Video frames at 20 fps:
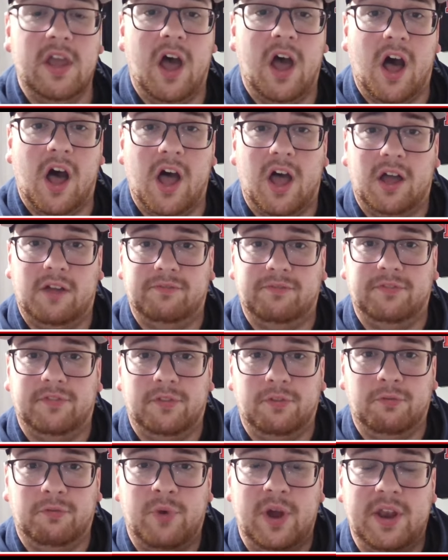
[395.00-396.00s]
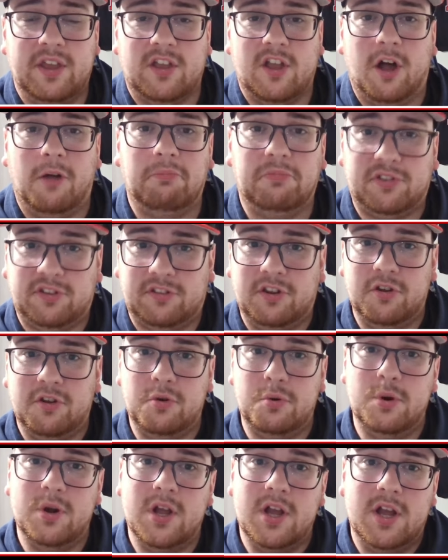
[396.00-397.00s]
Uh, when it comes
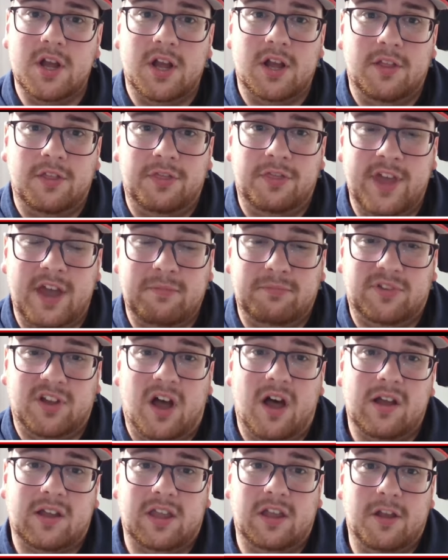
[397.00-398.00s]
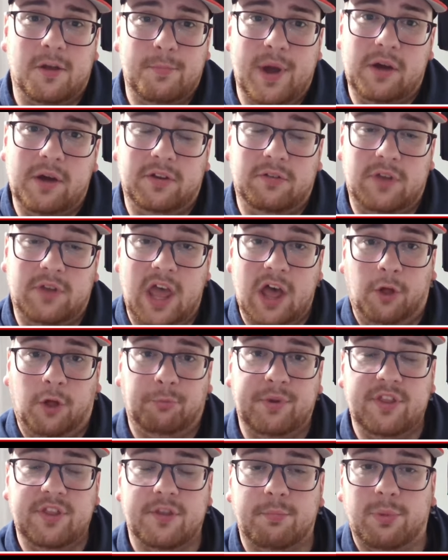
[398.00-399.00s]
to them talking about it
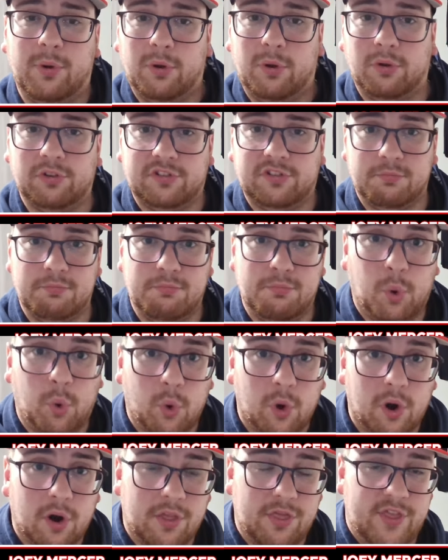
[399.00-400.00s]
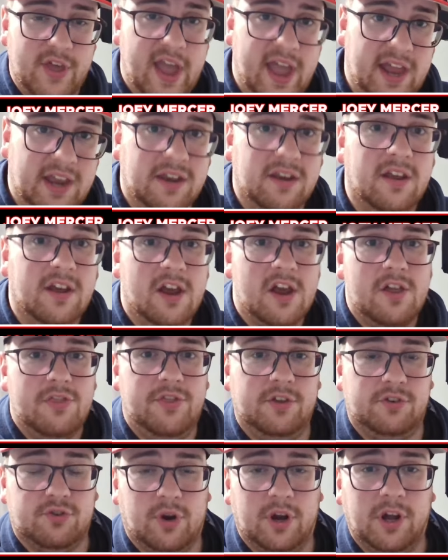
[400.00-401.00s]
helping the Bulls more than
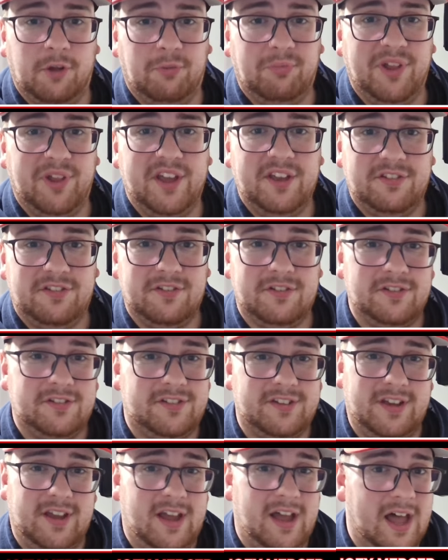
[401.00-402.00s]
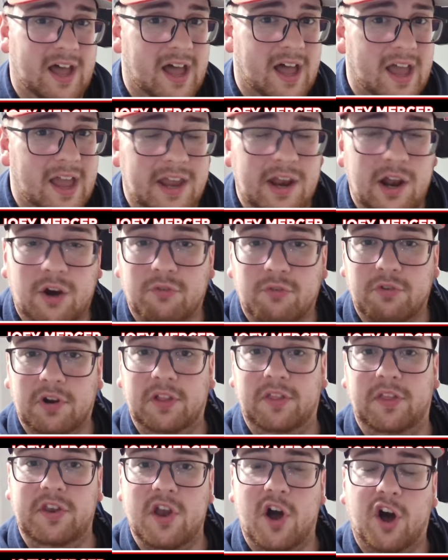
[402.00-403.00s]
the Trailblazers, I don't
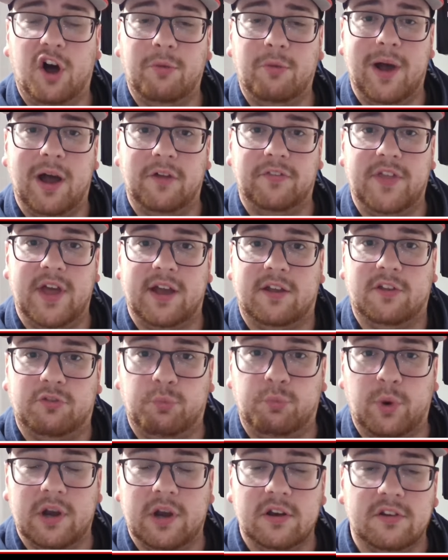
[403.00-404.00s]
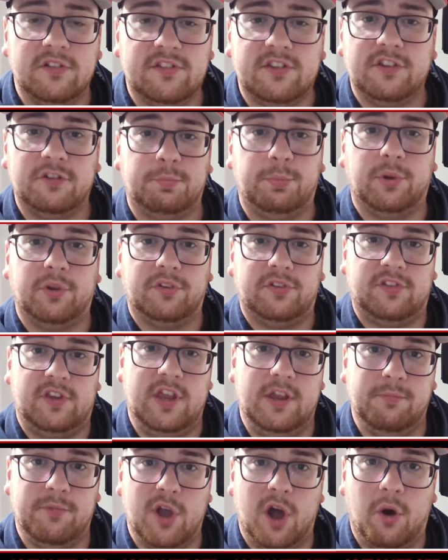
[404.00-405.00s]
really know about that because where's this Bulls
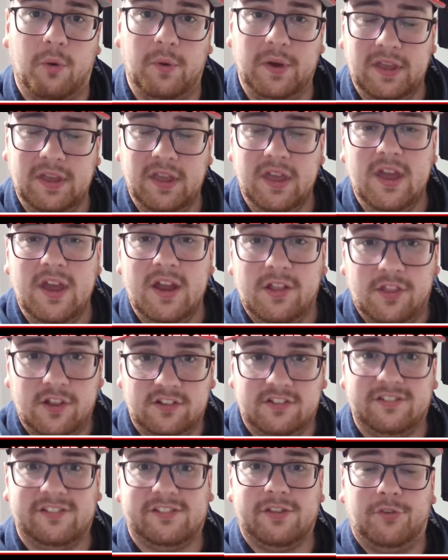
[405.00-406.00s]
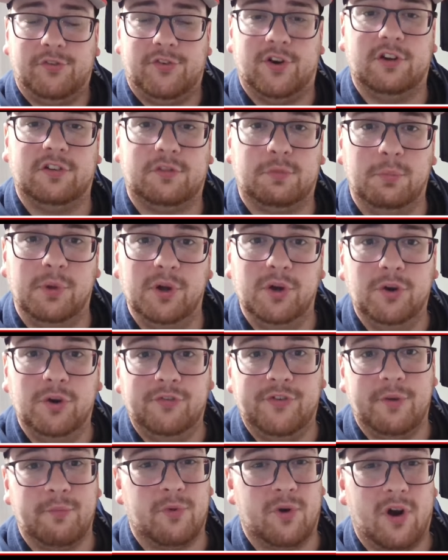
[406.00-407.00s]
team going? This is the first move,
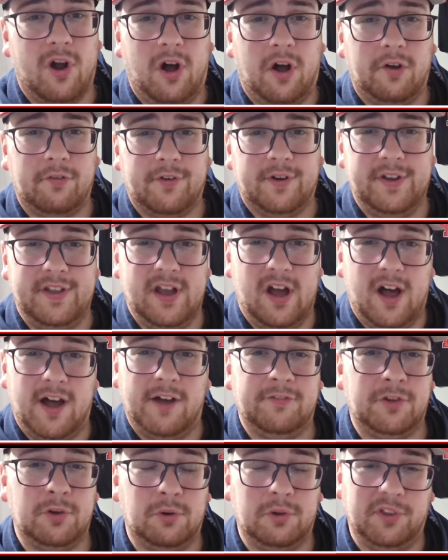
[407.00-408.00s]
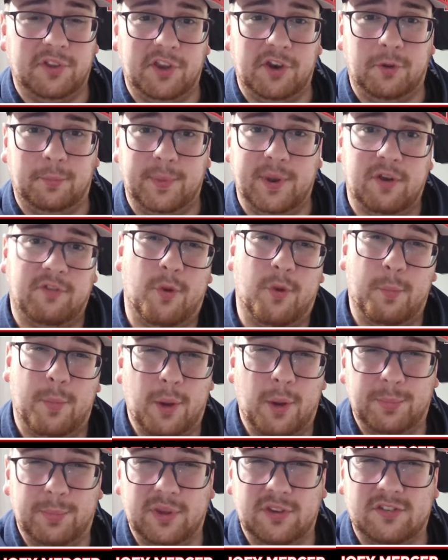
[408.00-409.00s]
and we're already off to a little bit of a
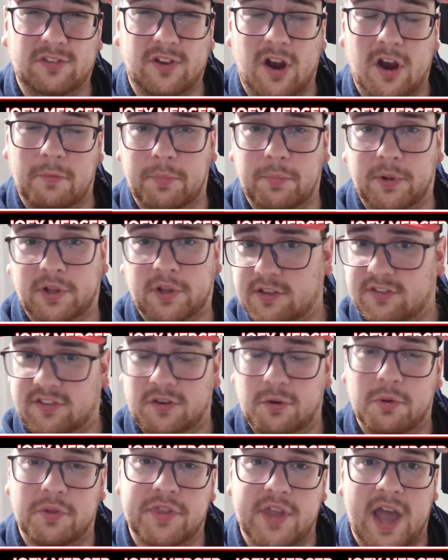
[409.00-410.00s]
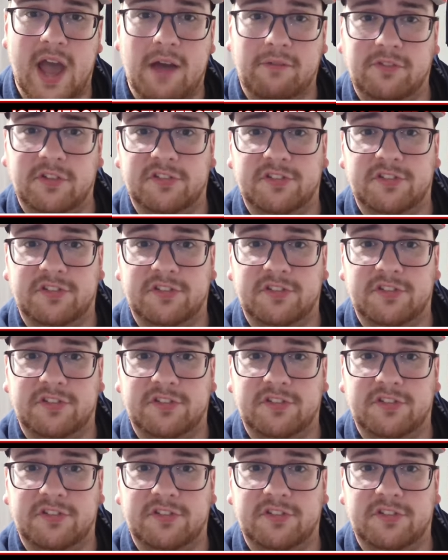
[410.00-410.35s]
bumpy start, but let's see what they have to